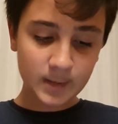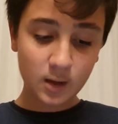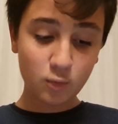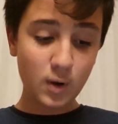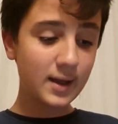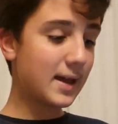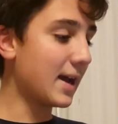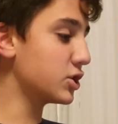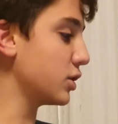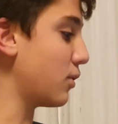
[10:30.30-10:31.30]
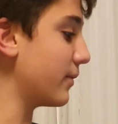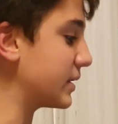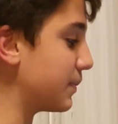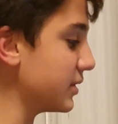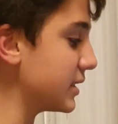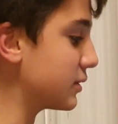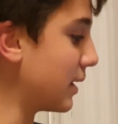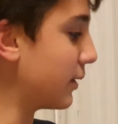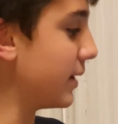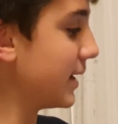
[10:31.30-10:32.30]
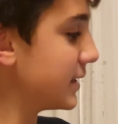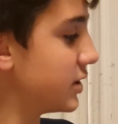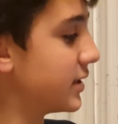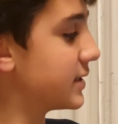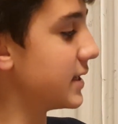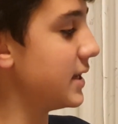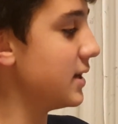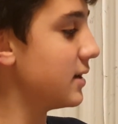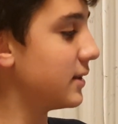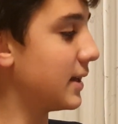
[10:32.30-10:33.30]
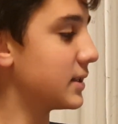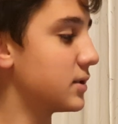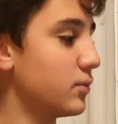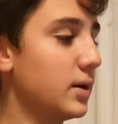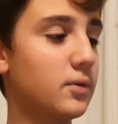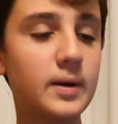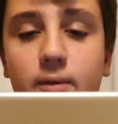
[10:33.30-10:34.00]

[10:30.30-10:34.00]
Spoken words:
response is quite quick, as you can see. That's a real quick